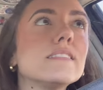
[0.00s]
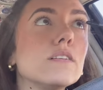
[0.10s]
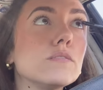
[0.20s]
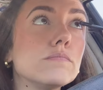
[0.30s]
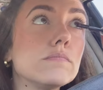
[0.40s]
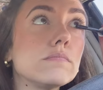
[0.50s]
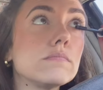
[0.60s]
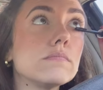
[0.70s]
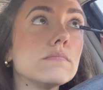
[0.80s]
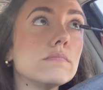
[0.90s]
So
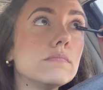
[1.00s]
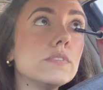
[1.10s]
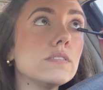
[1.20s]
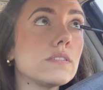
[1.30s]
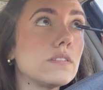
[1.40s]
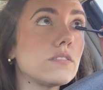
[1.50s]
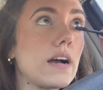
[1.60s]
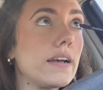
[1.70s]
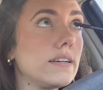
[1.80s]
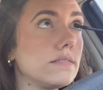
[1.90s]
I'm just gonna
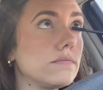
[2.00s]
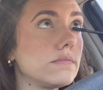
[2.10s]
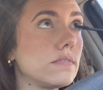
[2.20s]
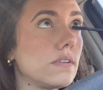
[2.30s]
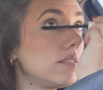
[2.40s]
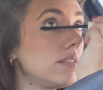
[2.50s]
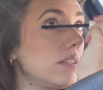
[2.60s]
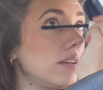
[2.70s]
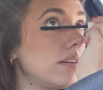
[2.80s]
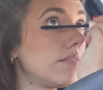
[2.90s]
try it,
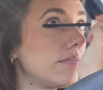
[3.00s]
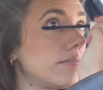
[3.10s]
see if